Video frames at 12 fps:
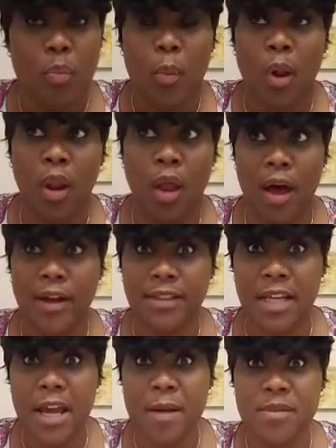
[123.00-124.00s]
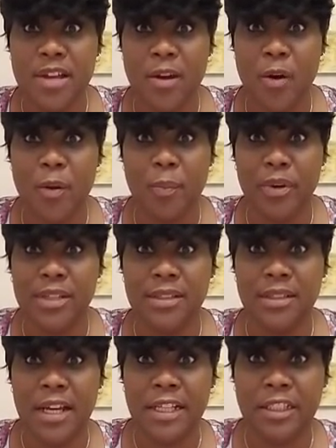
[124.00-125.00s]
A lot of times I go to
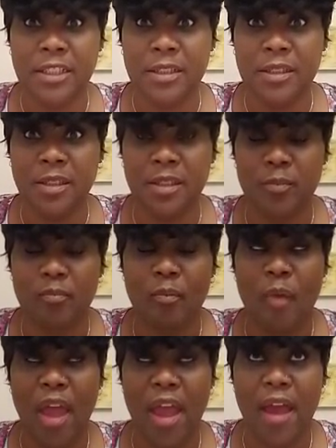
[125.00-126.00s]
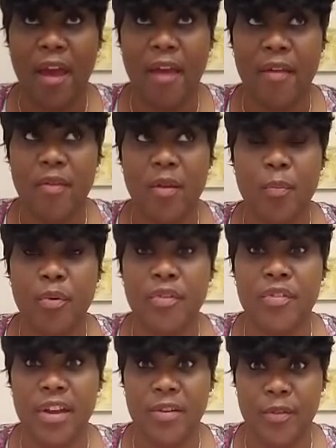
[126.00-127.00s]
presentations and the
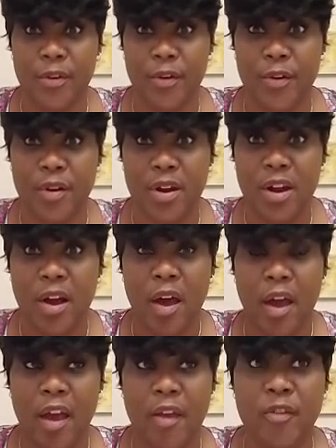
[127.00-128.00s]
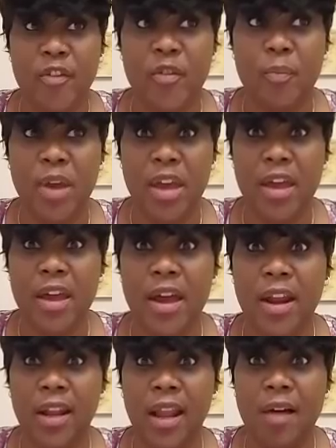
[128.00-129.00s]
presenter is speaking at
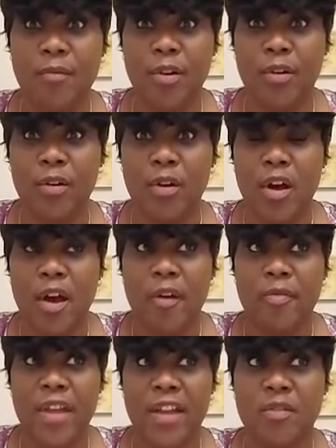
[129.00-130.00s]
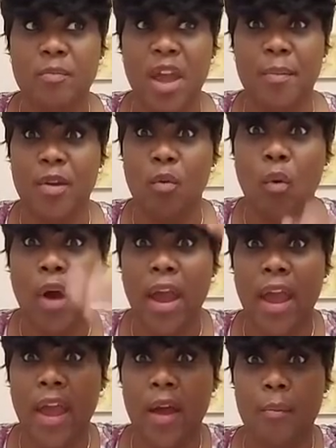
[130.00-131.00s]
a level that's maybe
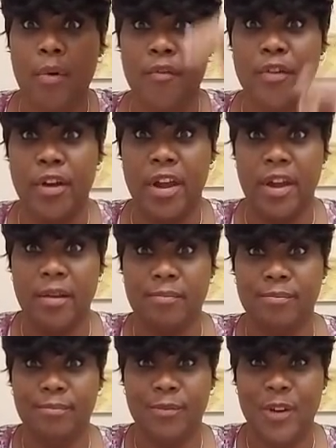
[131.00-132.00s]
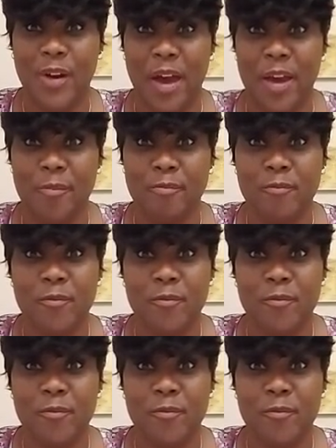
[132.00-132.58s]
way above your head, okay?